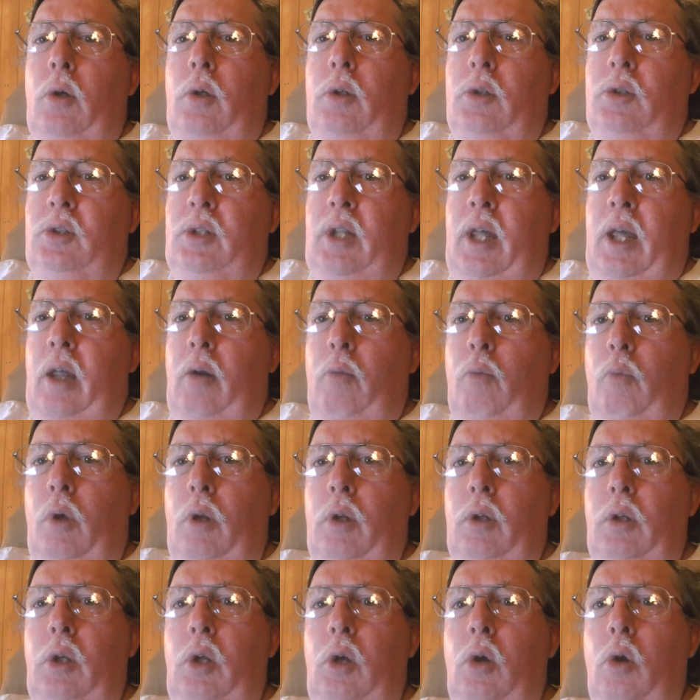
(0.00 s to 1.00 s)
understand.
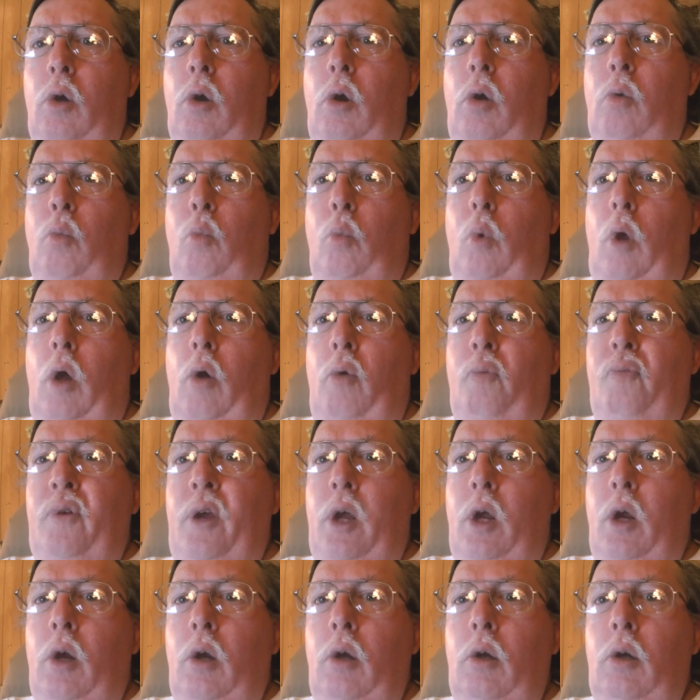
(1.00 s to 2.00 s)
When you're on
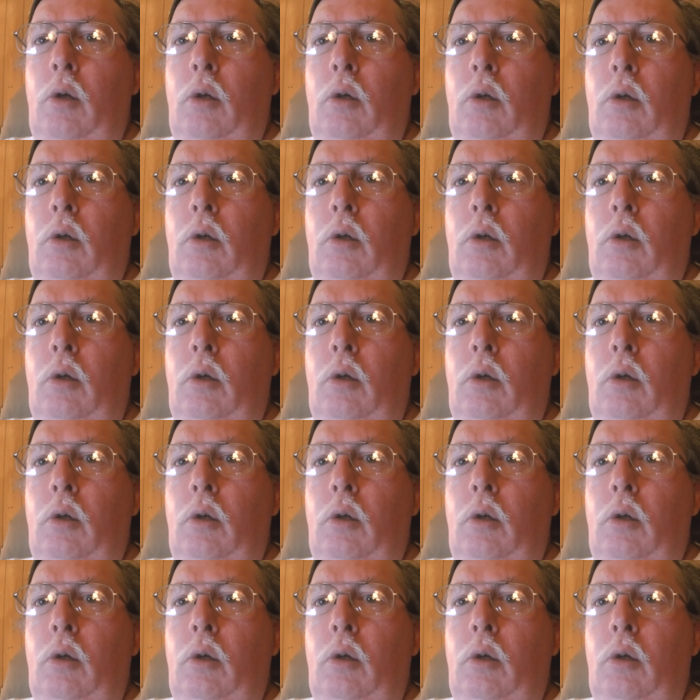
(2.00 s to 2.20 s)
welfare,